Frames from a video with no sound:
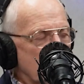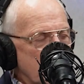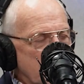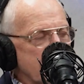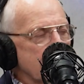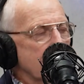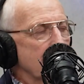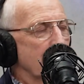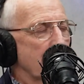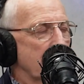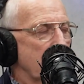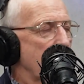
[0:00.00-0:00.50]

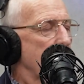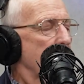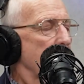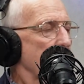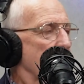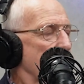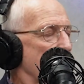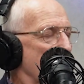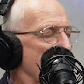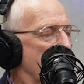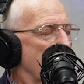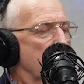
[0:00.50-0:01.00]
really
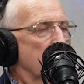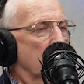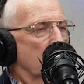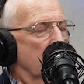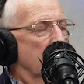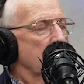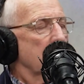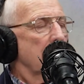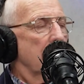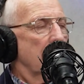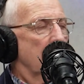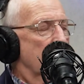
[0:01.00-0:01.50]
ridiculous. It
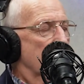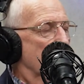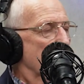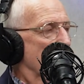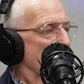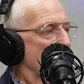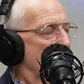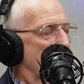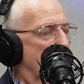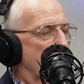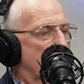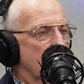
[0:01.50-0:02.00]
really
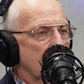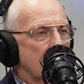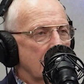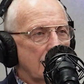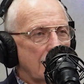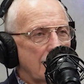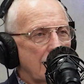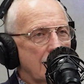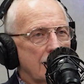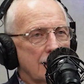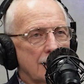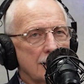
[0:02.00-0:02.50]
is. Uh,
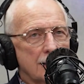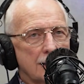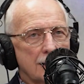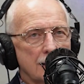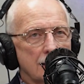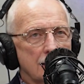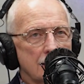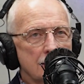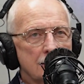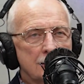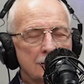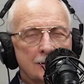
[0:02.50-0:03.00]
and,
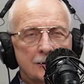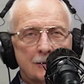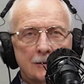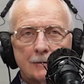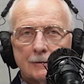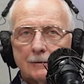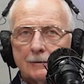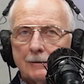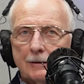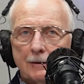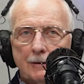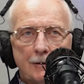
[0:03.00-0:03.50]
uh,
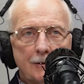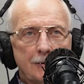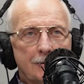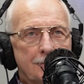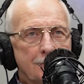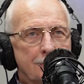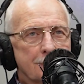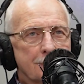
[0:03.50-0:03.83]
you know, yeah,